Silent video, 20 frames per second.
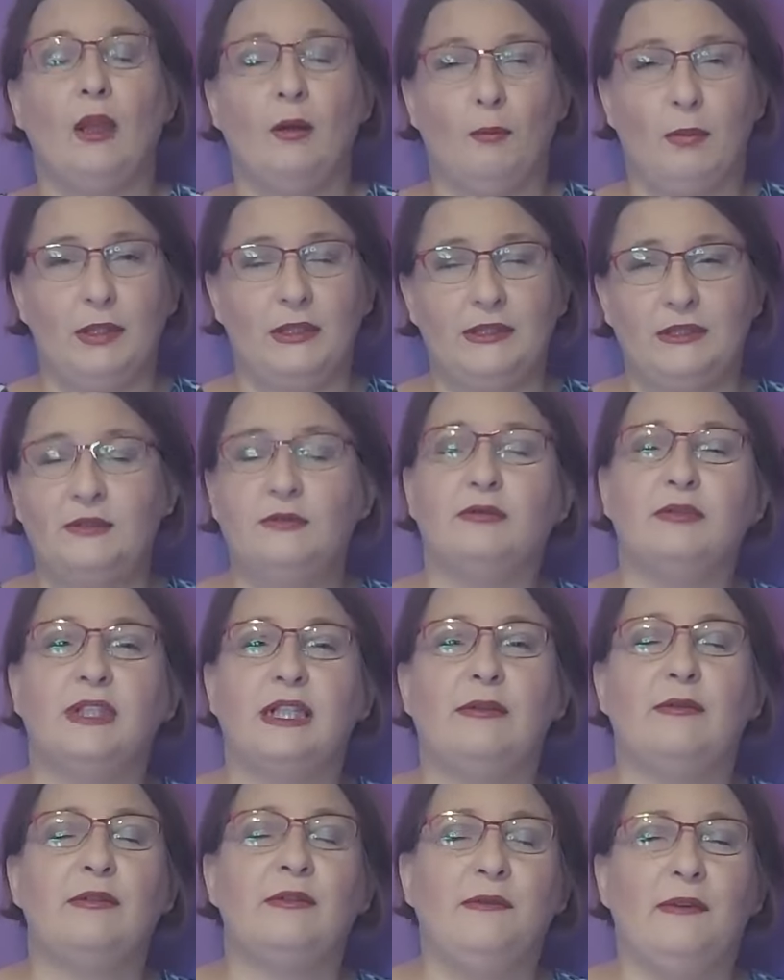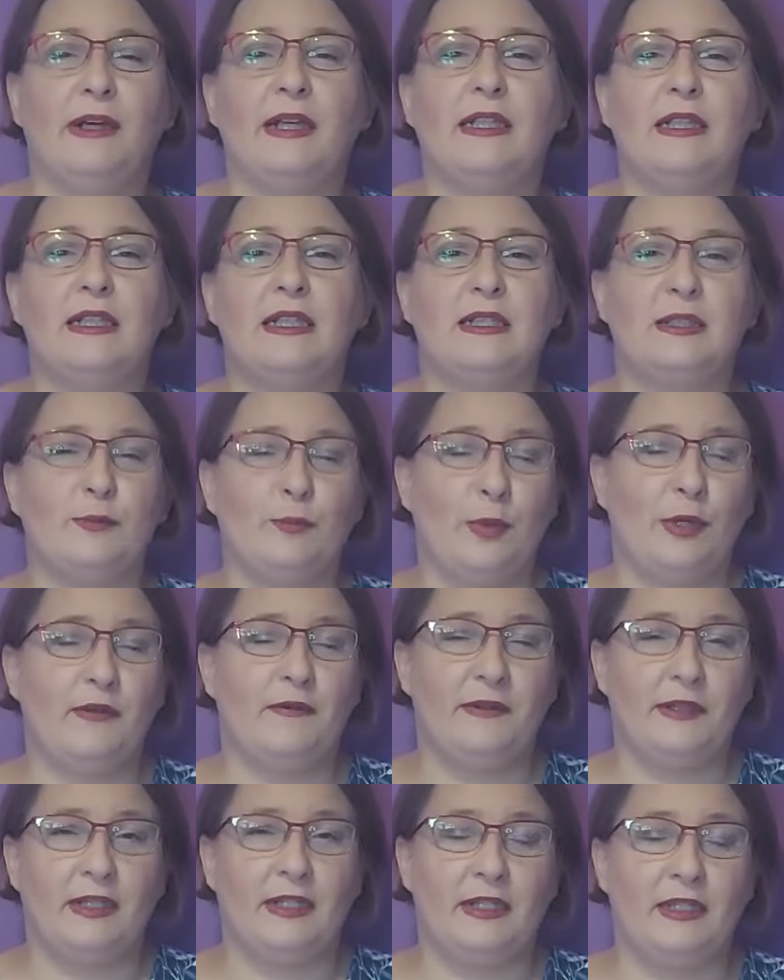But it turned out fine. It's
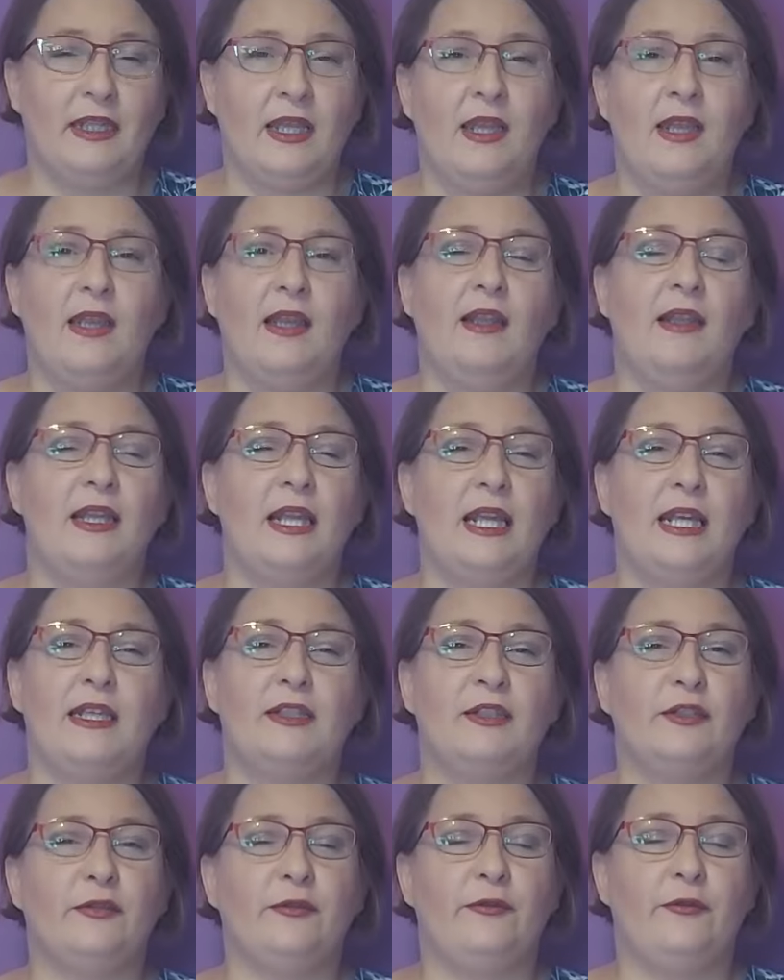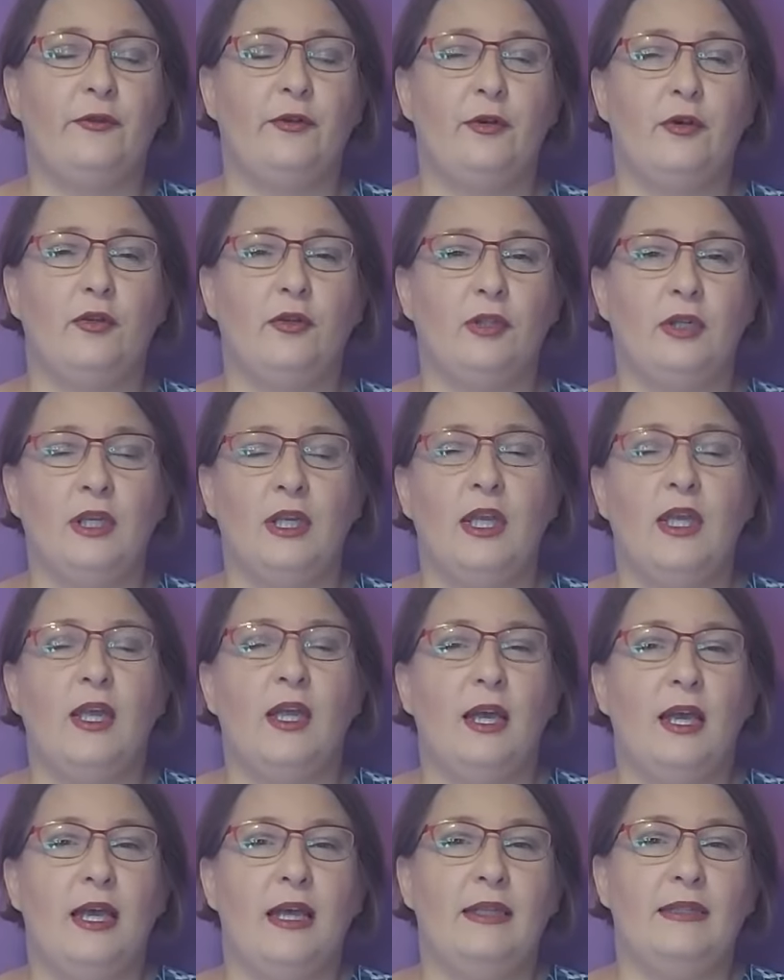perfect length for
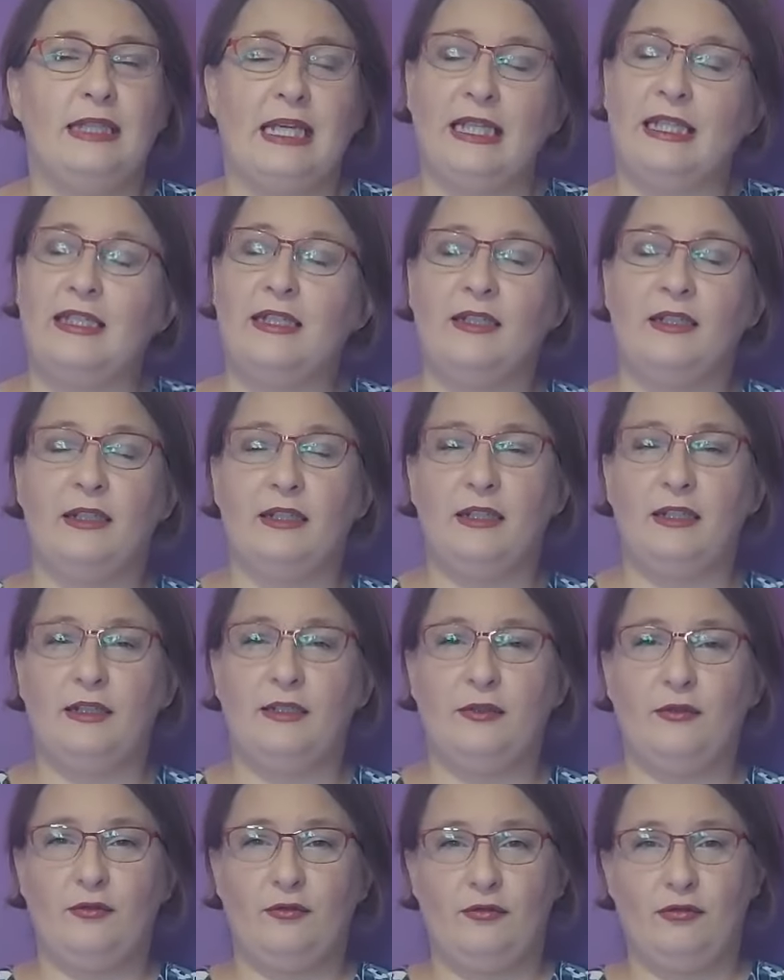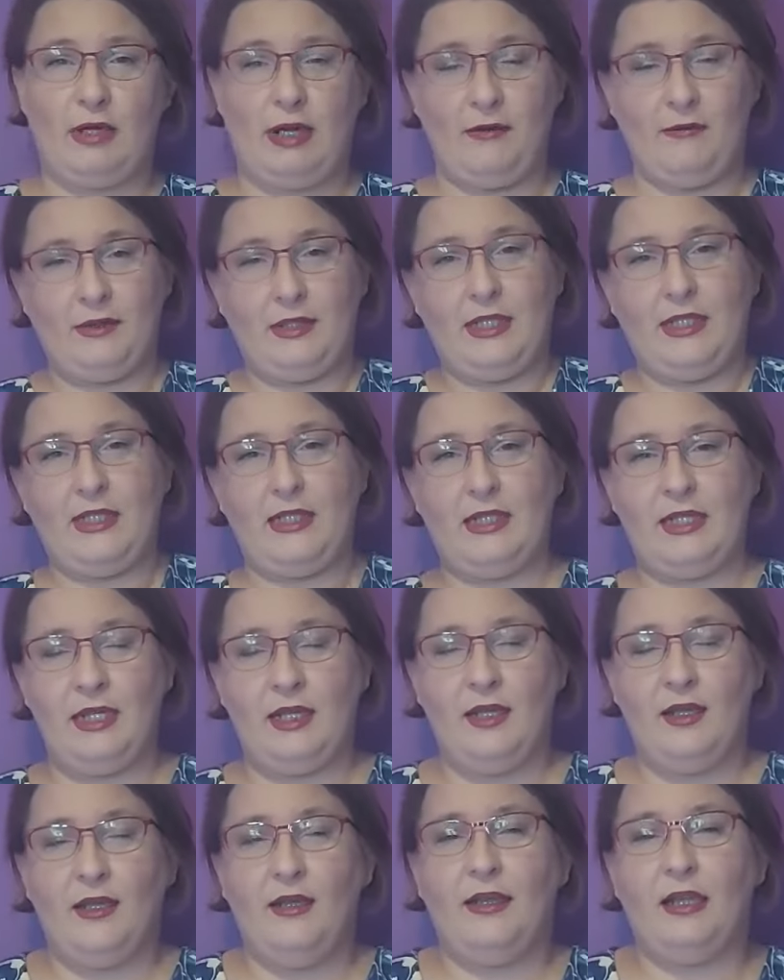tucking into trousers.
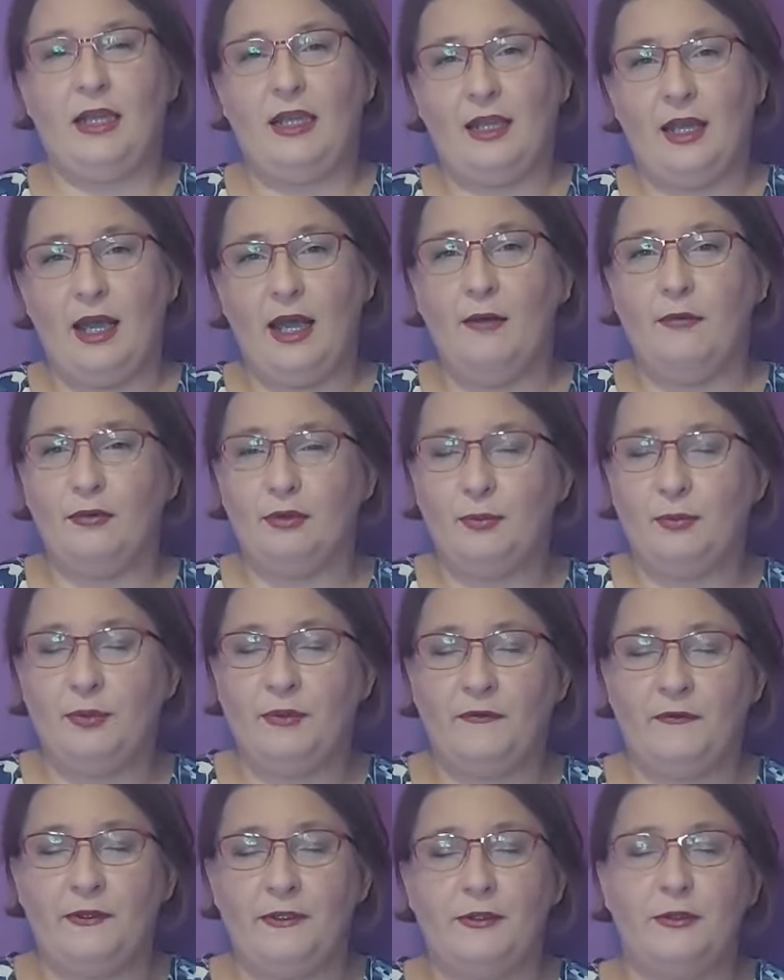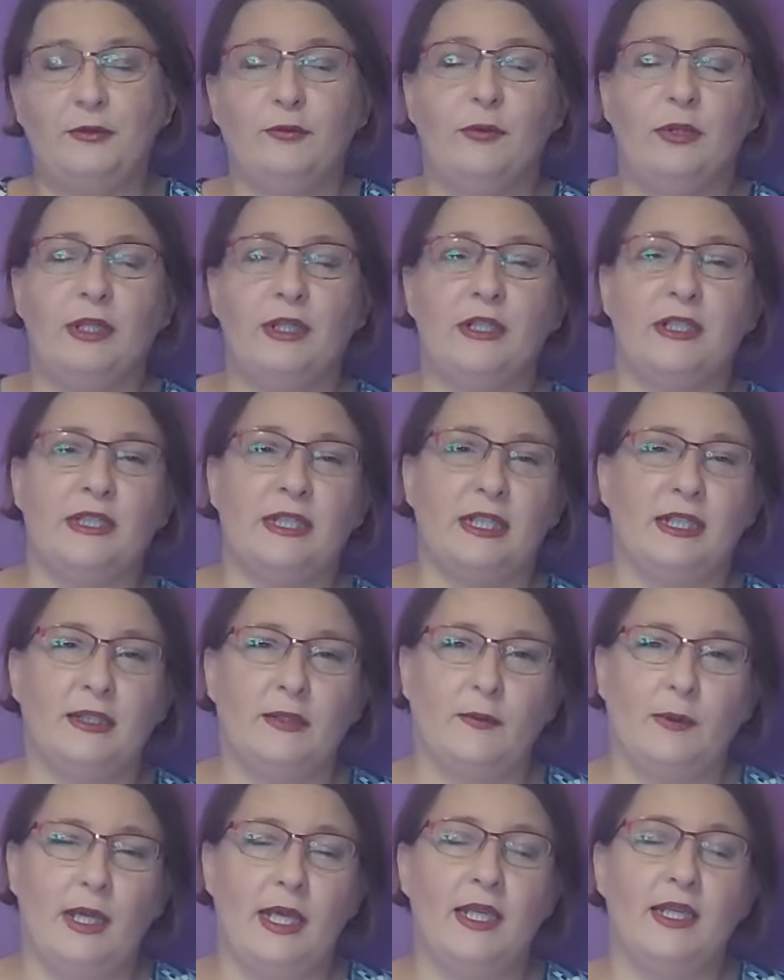Like I would prefer to wear it
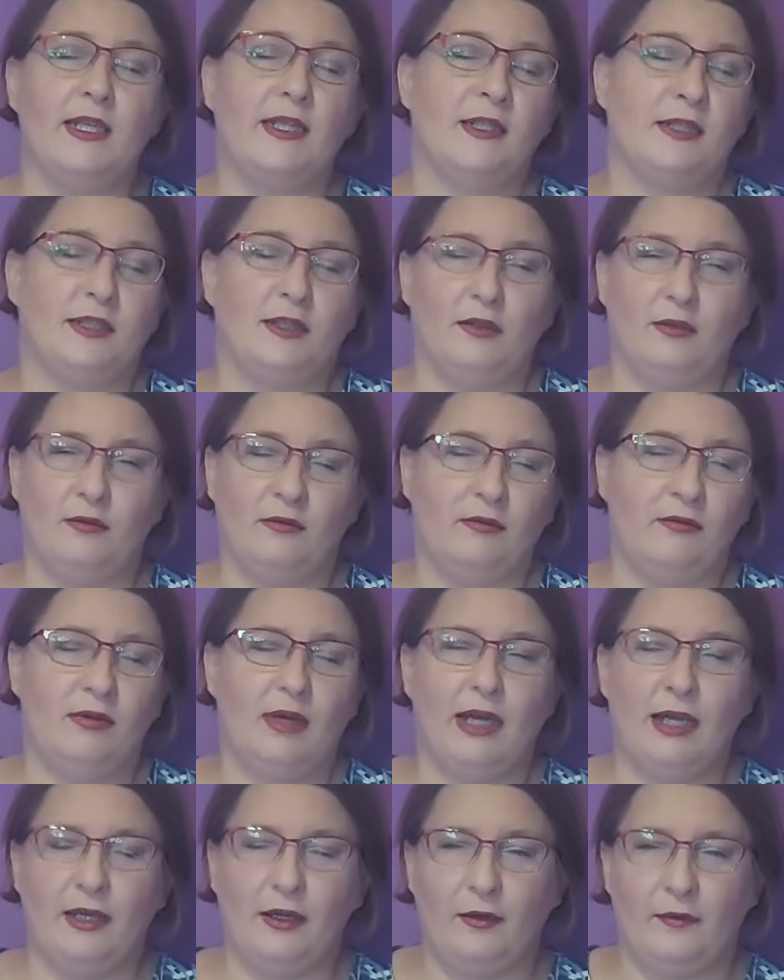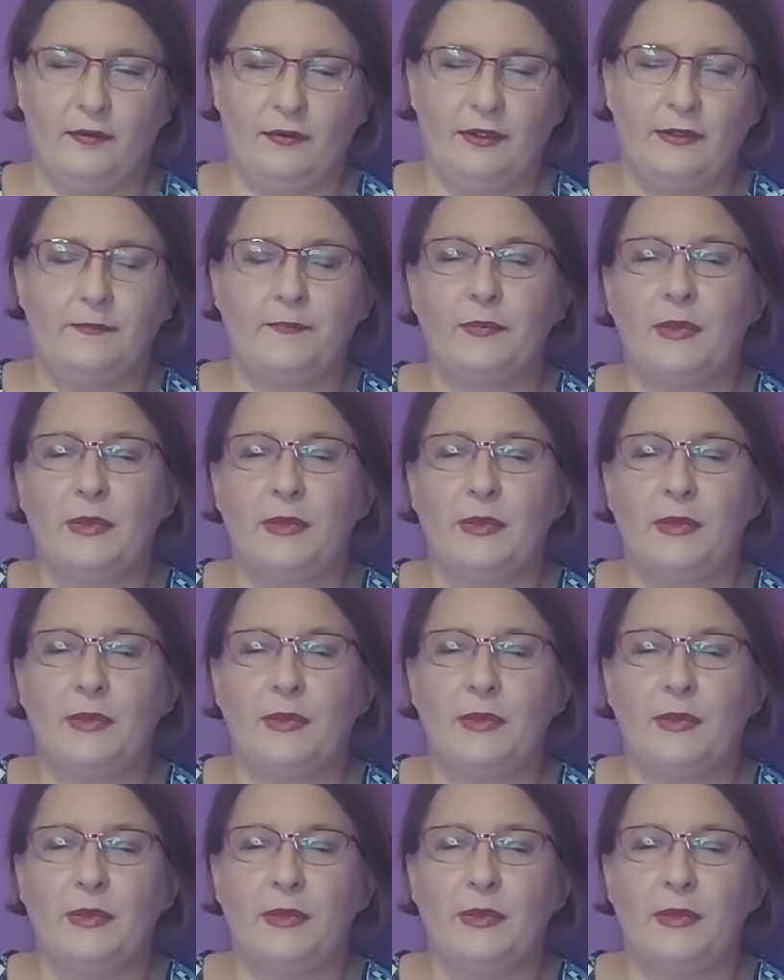anyway, so I love it.